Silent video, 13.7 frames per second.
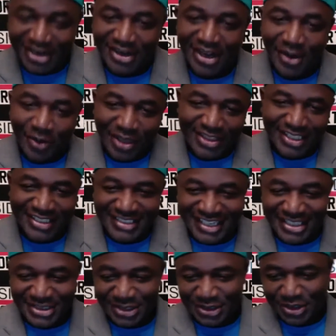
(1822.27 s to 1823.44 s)
Now, what this
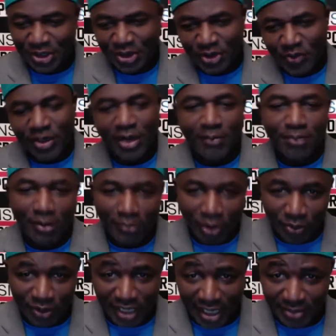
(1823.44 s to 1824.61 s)
is we don't promote
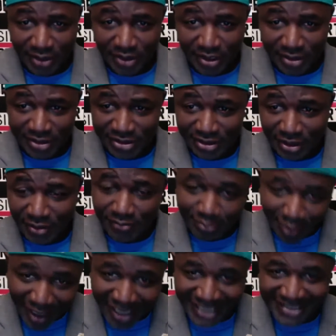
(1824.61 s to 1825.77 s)
gambling on the show,
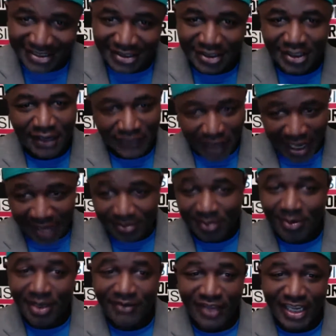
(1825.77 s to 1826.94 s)
but if you happen to be
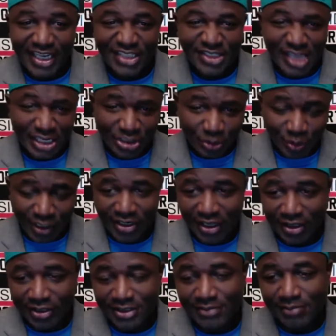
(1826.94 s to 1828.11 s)
in Vegas, got
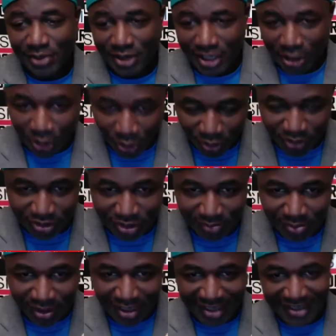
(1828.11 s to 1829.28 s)
$20 burning a hole in your
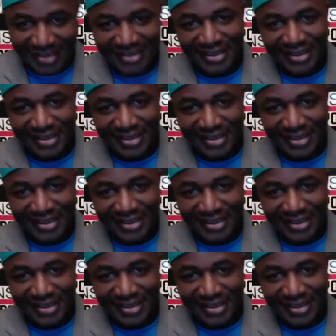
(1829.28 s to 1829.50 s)
pocket,